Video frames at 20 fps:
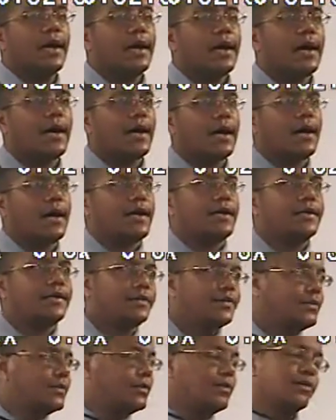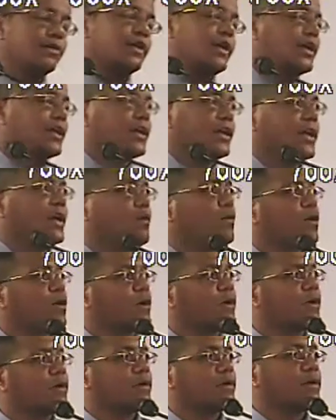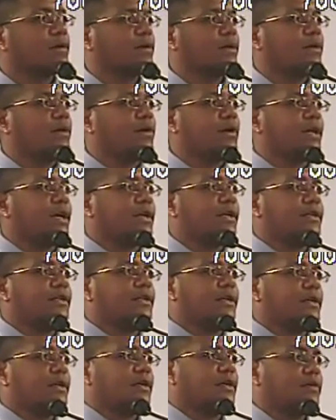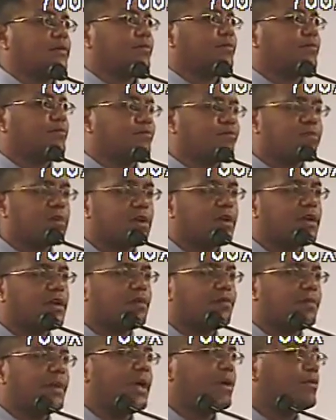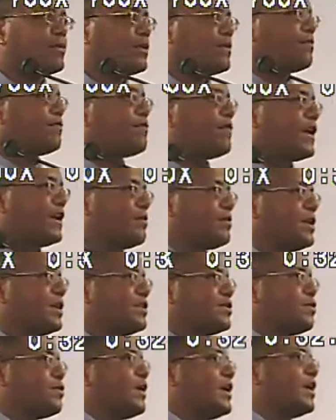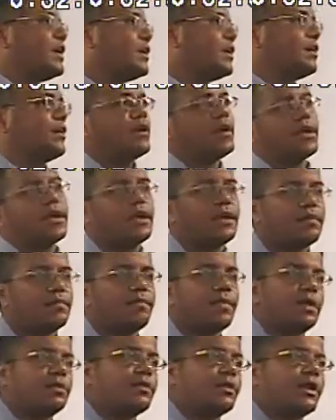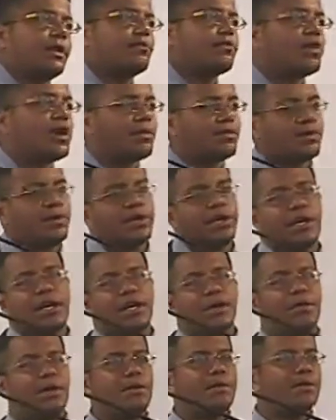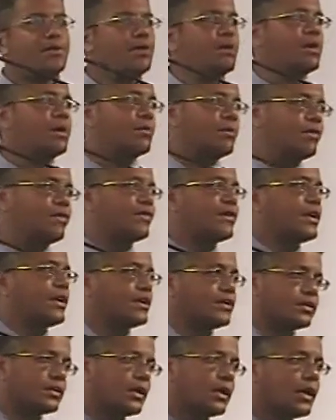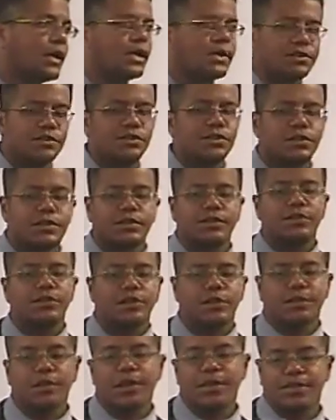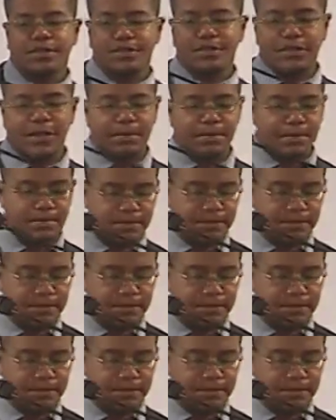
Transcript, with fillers: uh, you're not going to get work. You're not uh, probably going to be able to find a place to rent. You're not going to be able to get property. You're not going to be able to do a number of things. So to a degree, it's the same